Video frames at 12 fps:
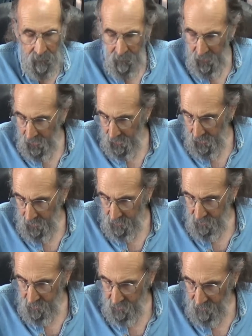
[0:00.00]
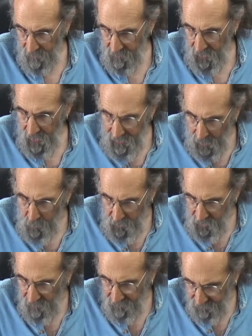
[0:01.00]
And that was
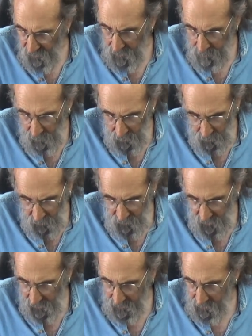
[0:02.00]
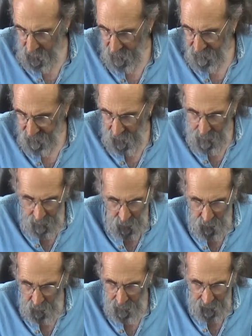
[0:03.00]
a fun motorcycle and a fun
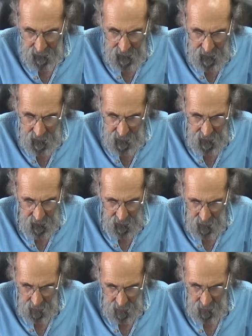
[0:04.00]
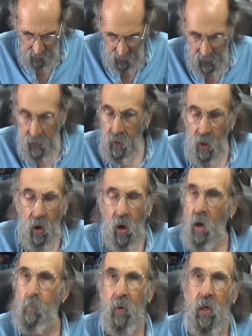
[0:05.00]
motor, but an Indian and a Harley
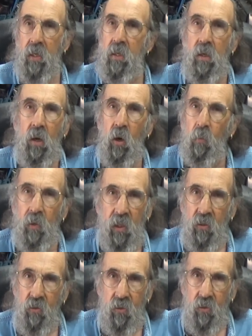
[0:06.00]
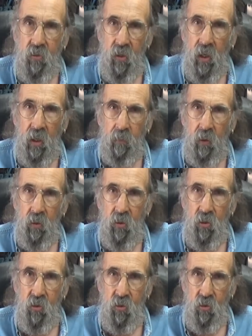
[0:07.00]
are by no means the same. There are
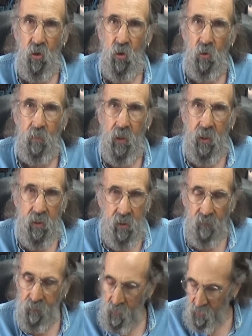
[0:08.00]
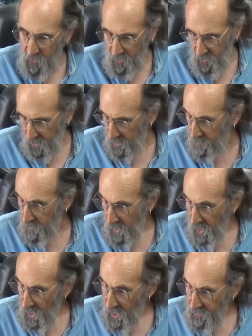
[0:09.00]
just so many differences in them.
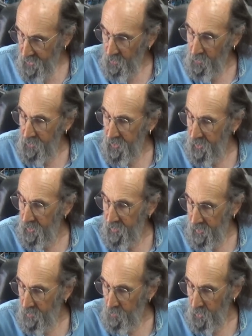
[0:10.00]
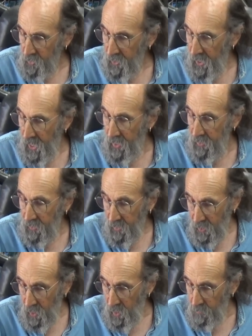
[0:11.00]
The only thing that they really had in
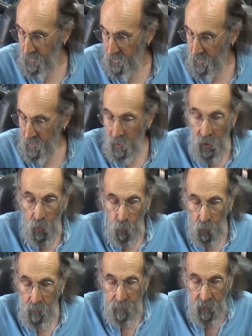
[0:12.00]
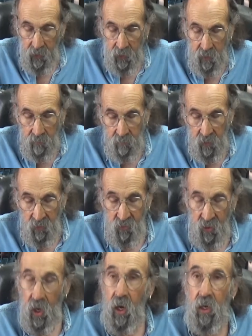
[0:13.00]
common would be the
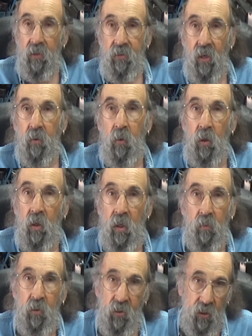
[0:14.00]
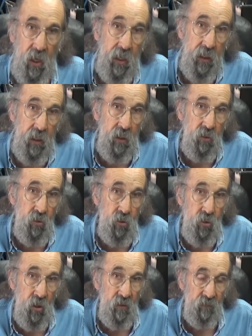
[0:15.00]
size. It was an 80-inch
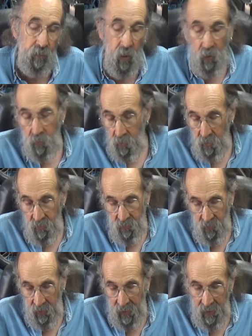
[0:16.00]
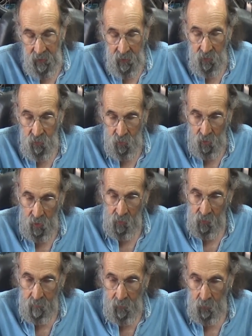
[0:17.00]
Chief motor. This is an 80-inch
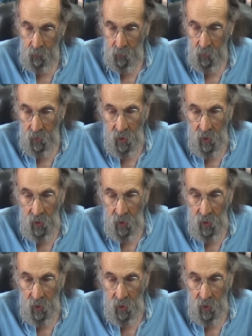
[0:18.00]
Harley motor.